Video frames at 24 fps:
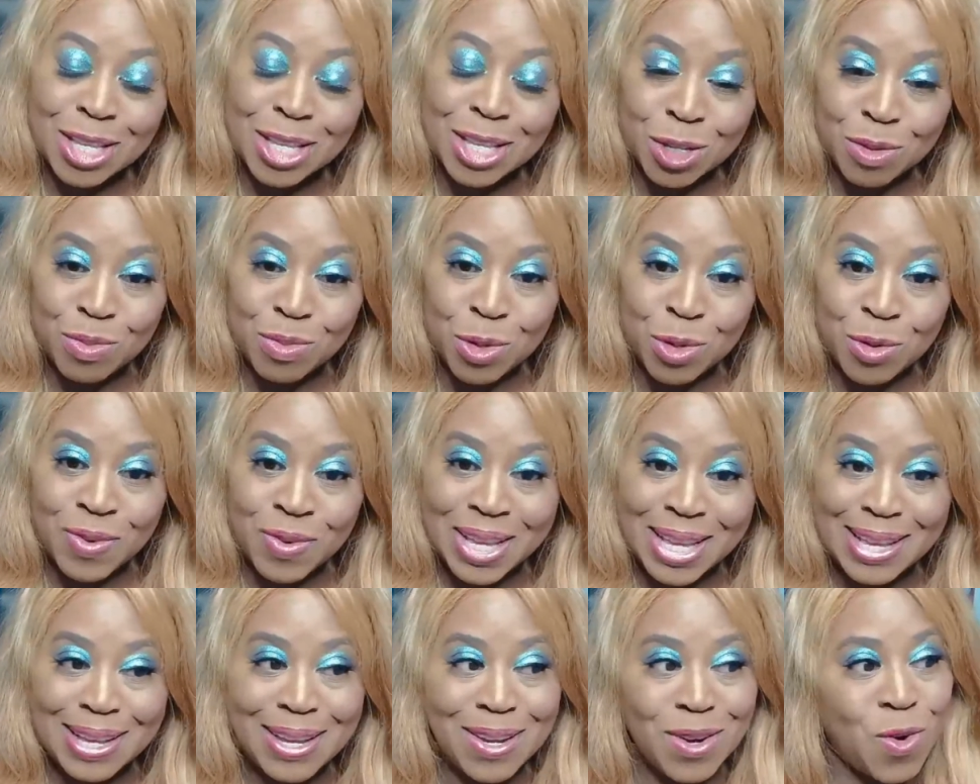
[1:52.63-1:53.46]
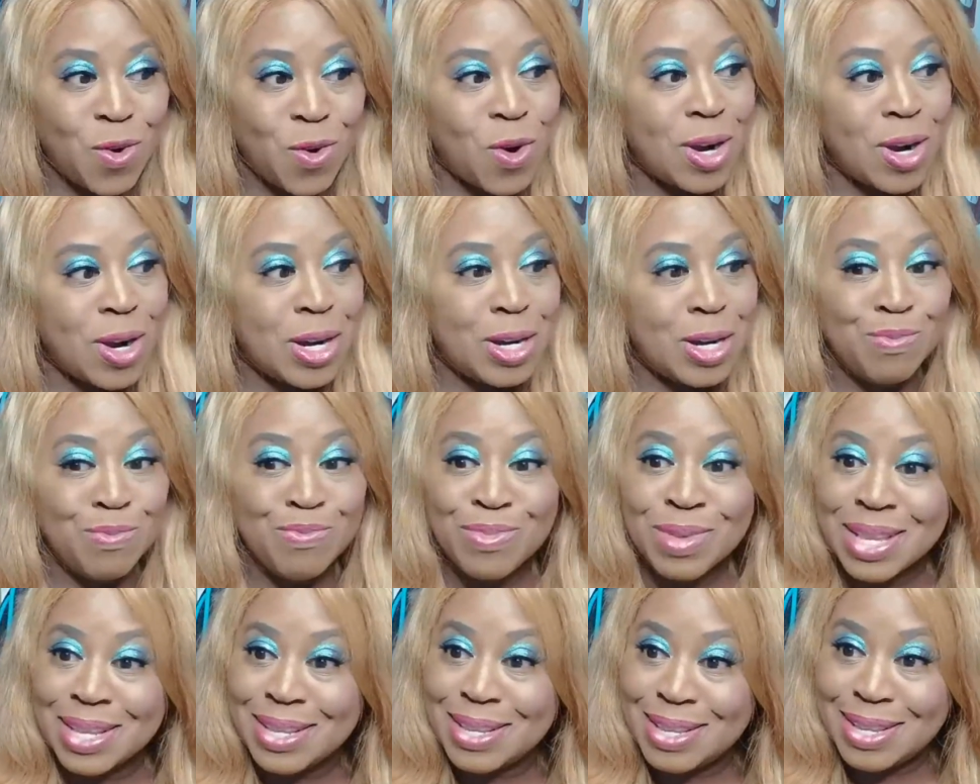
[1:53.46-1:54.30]
this movie or
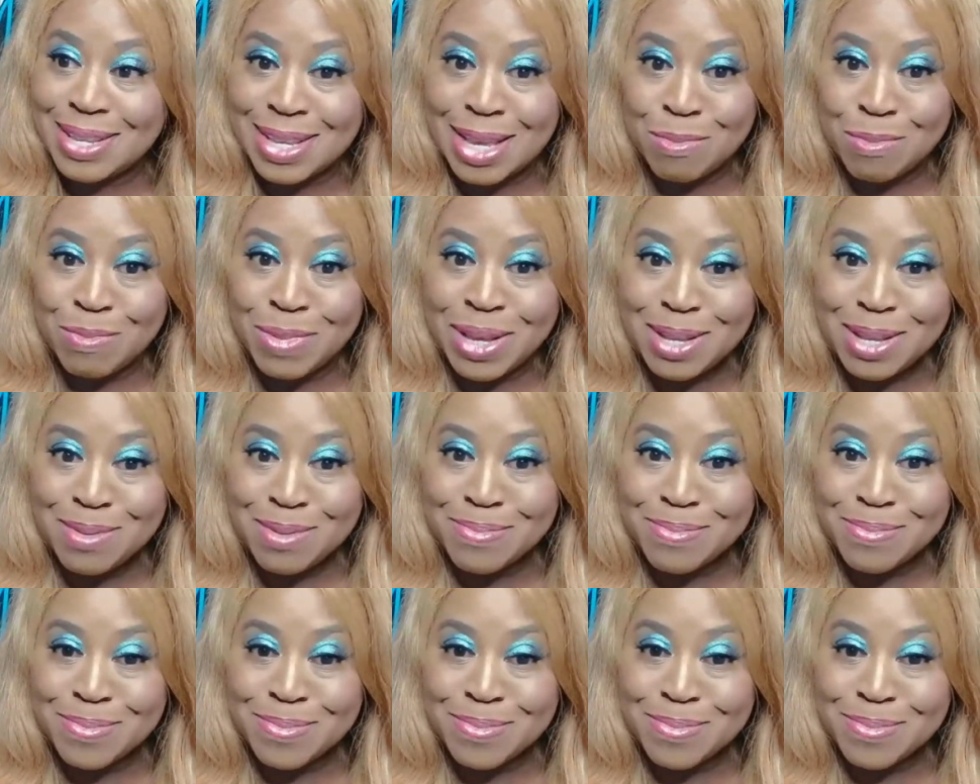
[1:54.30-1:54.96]
skip it.